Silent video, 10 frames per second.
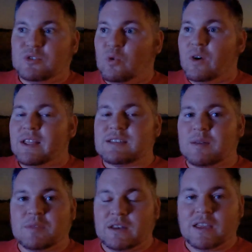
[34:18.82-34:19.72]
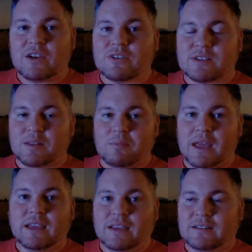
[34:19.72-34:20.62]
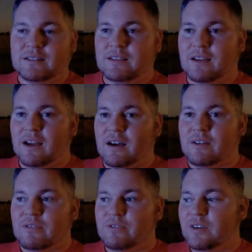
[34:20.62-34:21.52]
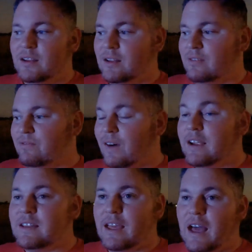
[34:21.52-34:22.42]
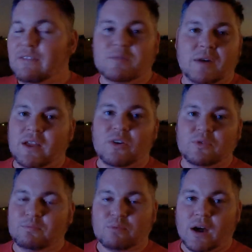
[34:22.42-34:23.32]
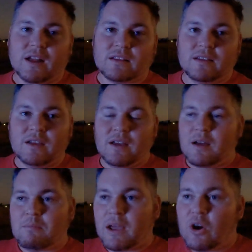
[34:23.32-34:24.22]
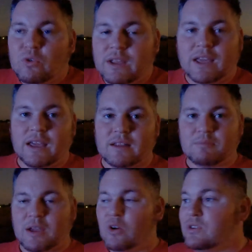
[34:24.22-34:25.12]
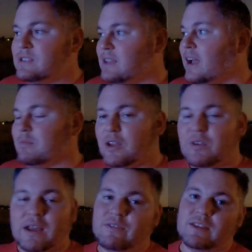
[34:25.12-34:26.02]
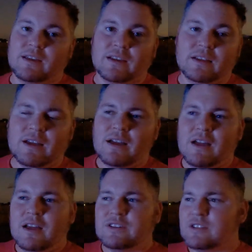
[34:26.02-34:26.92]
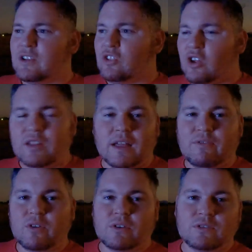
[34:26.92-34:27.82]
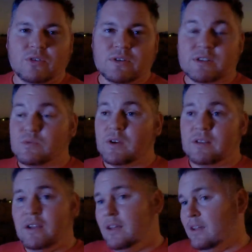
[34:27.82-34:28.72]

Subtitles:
20-something years in the making of finally having my own product, my own kit, my own design, my own everything. Does it look like Vertical Doors? Is what